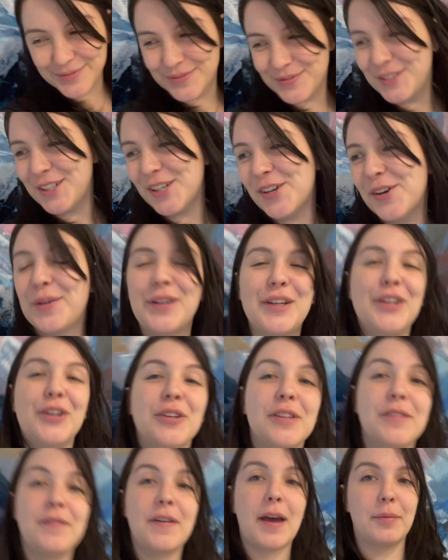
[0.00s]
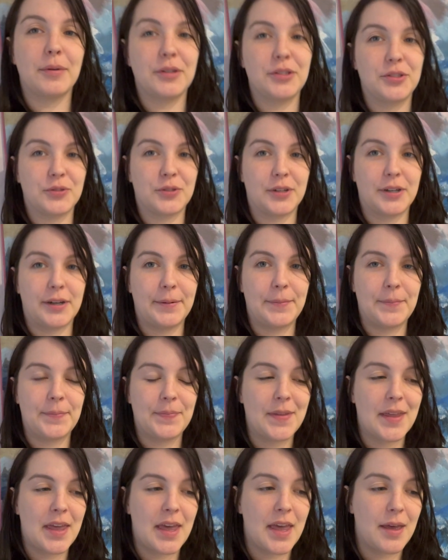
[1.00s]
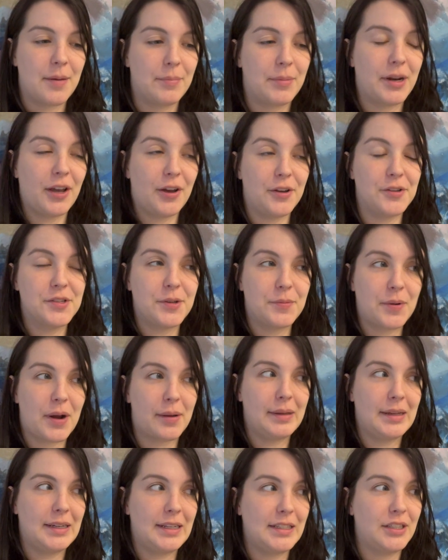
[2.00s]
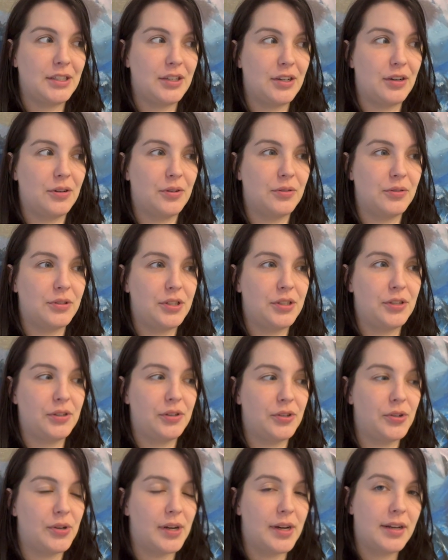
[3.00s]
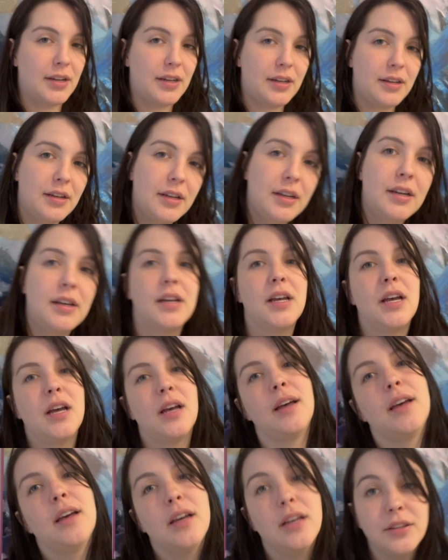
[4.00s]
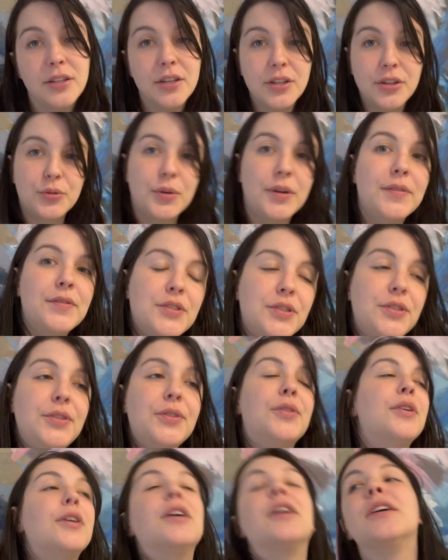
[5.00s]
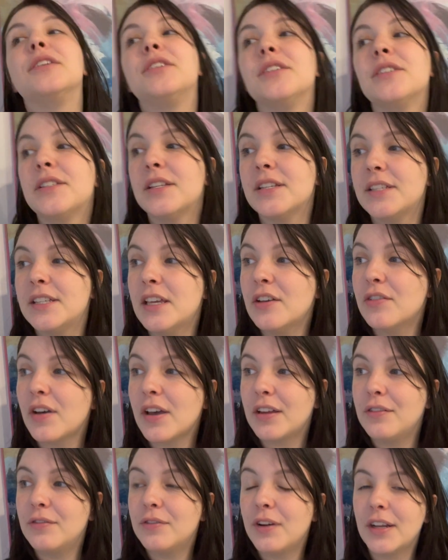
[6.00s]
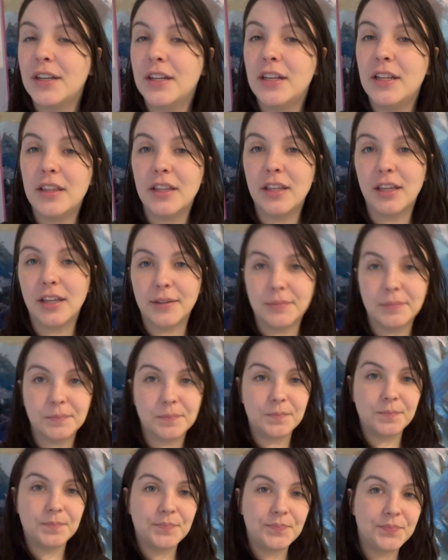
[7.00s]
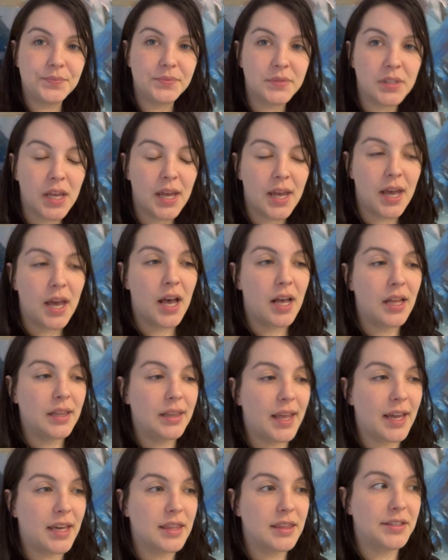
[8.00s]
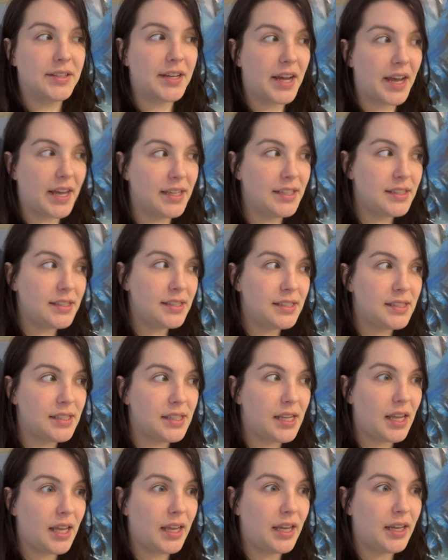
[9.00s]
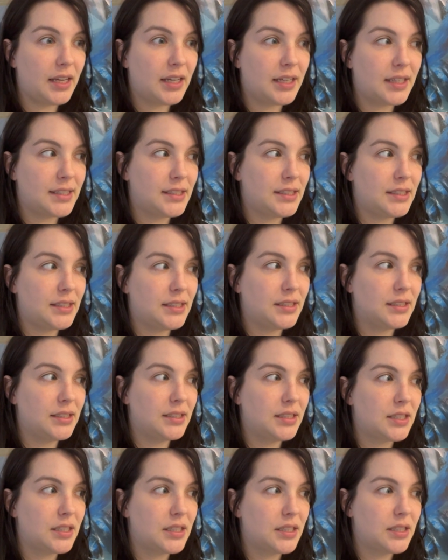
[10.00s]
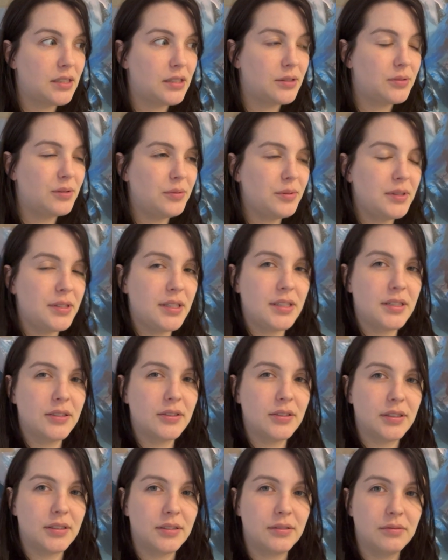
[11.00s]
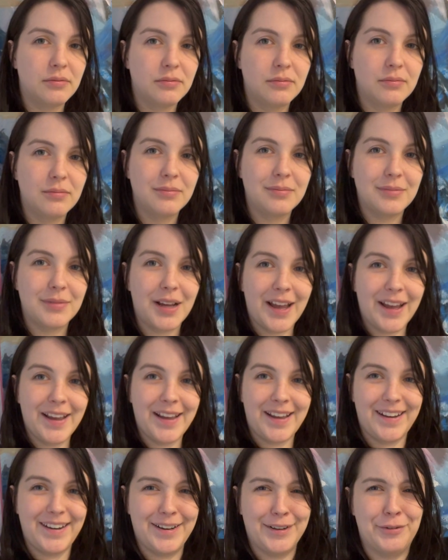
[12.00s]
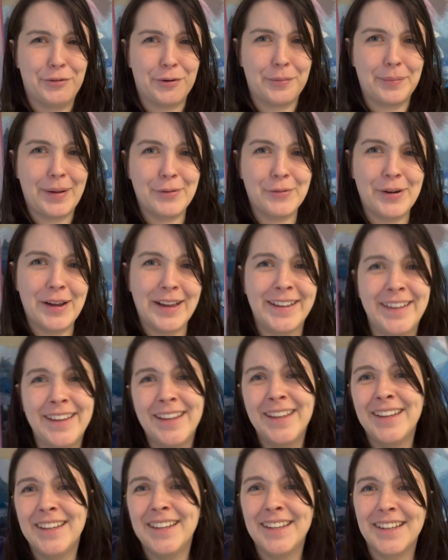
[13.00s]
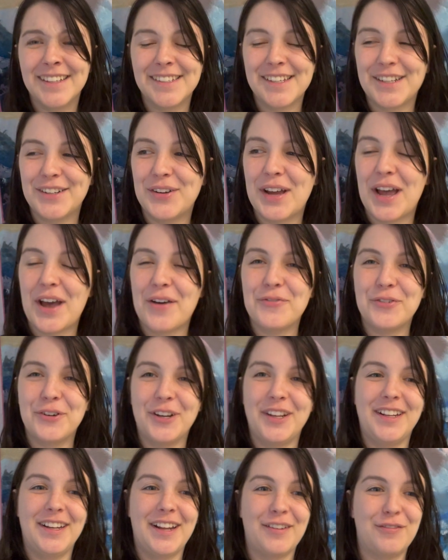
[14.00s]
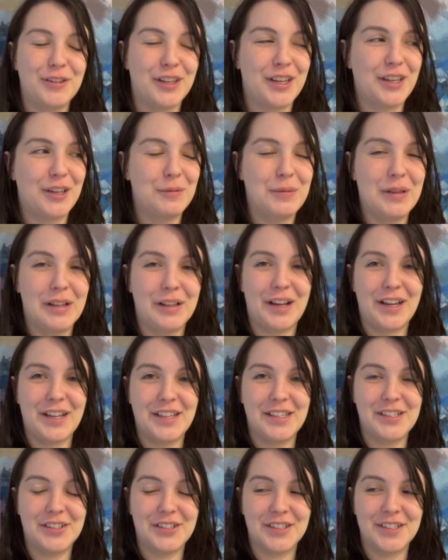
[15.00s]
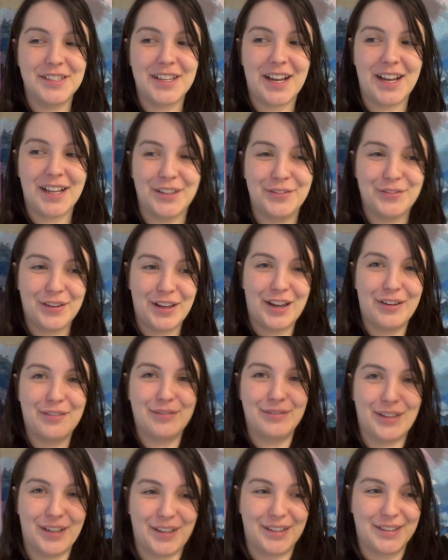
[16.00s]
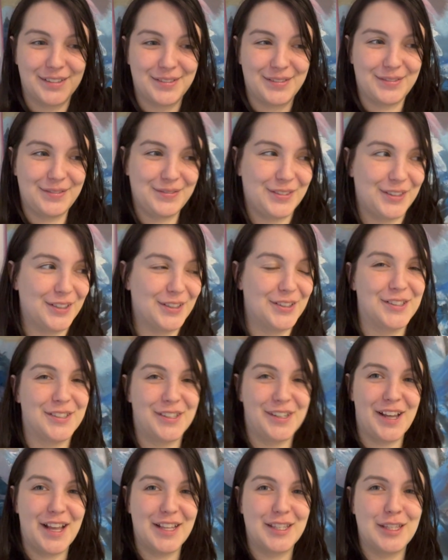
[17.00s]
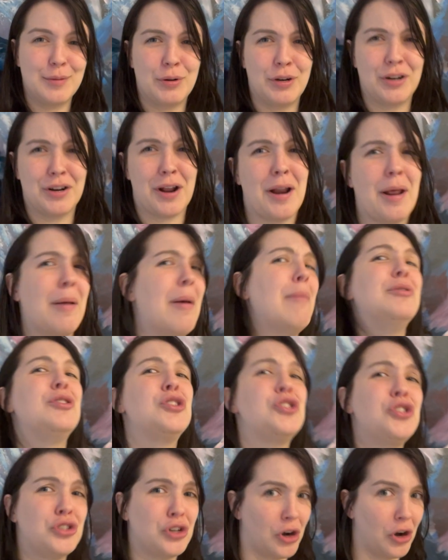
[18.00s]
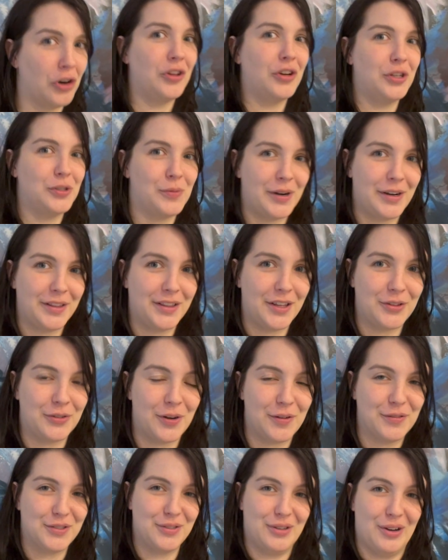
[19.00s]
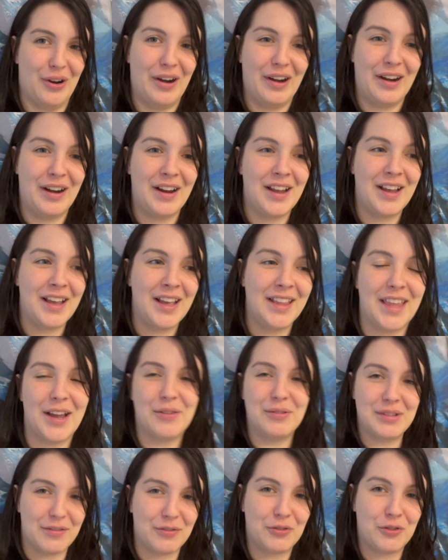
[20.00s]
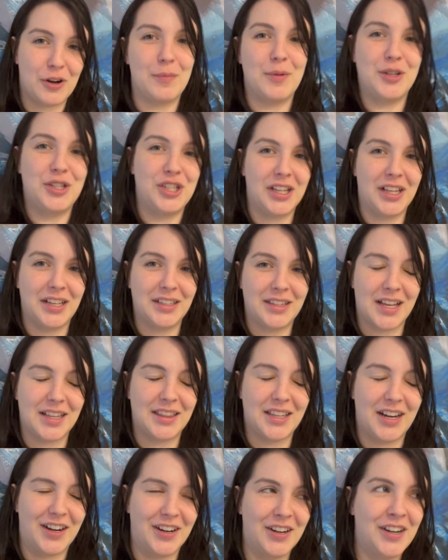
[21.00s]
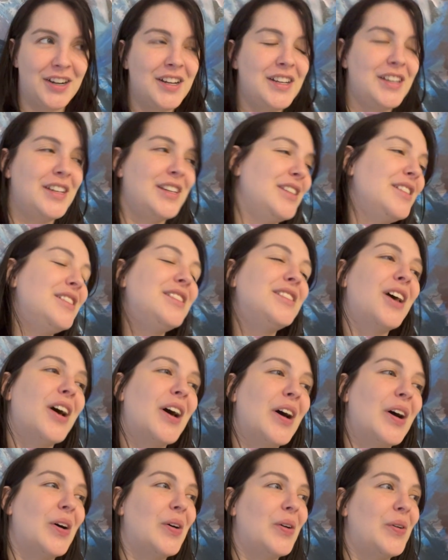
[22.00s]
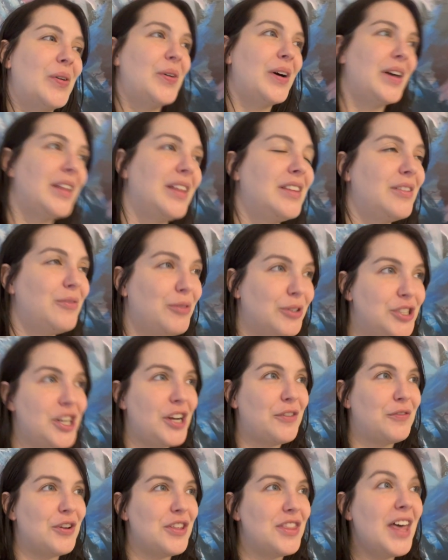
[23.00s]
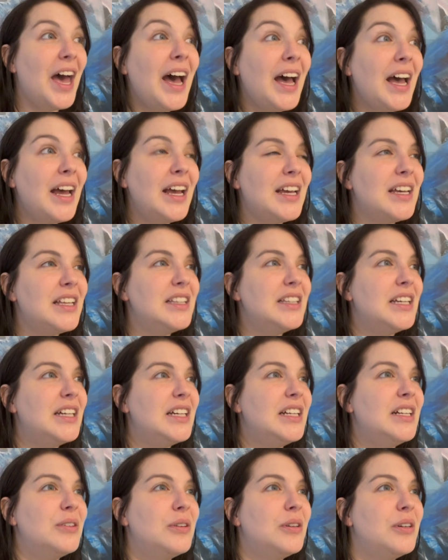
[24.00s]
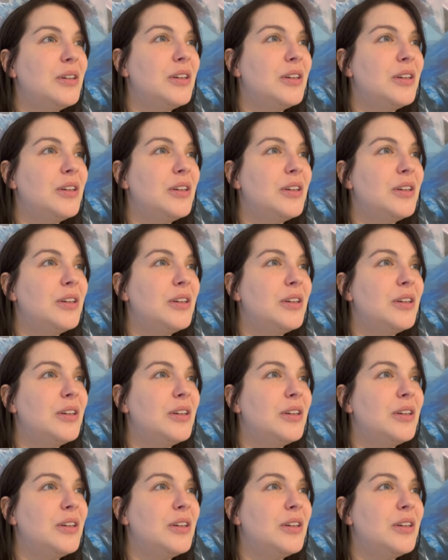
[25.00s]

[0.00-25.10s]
so I'm gonna go to the fabric store, but I also probably need to go to the thrift store just to see if I can find anything like the tights and what was another thing? A head for my wig, because I don't have one and I feel like it'd be a lot easier to style if I have like one of those little heads to put it on. I'm sure there's one at the thrift store. They always have creepy shit like that there. So we'll check for that. And then